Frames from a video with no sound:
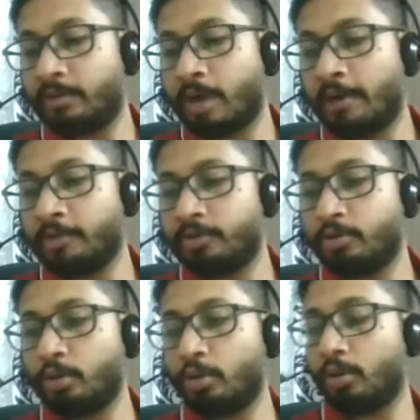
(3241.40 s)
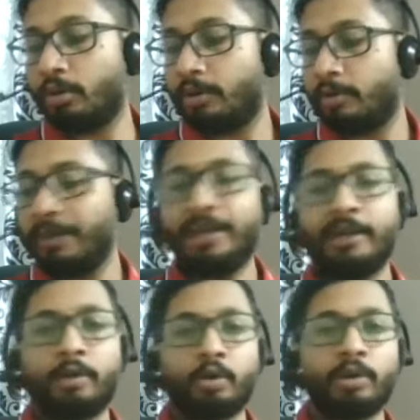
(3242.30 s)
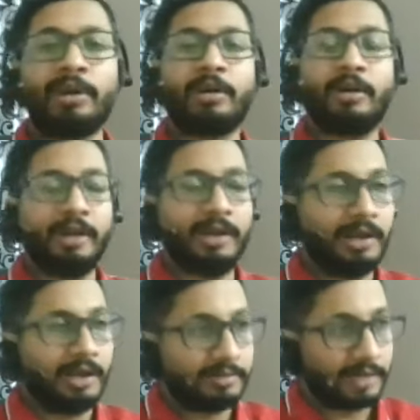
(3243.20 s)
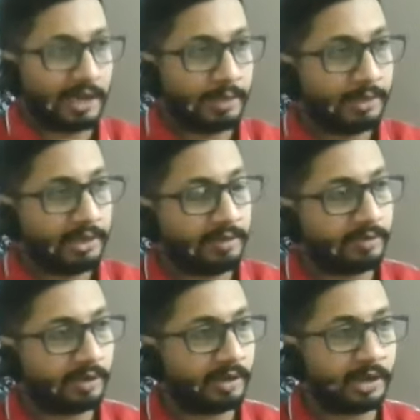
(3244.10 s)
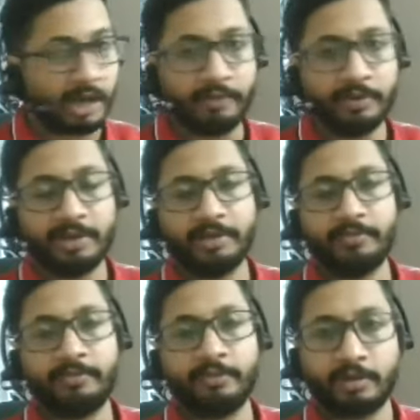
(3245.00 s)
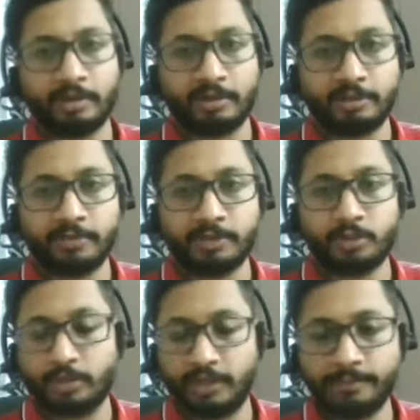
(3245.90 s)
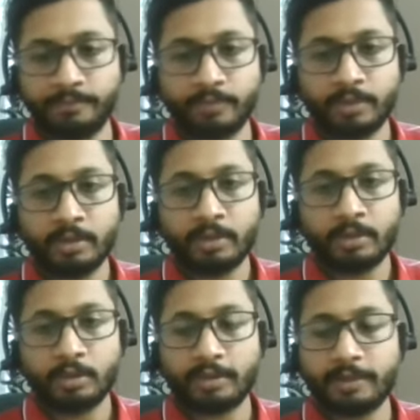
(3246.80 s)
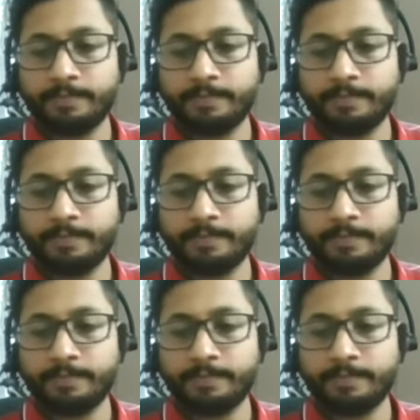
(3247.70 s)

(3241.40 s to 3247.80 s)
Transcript: Ganesh. So my introductory class, I believe I will give this much only. Okay,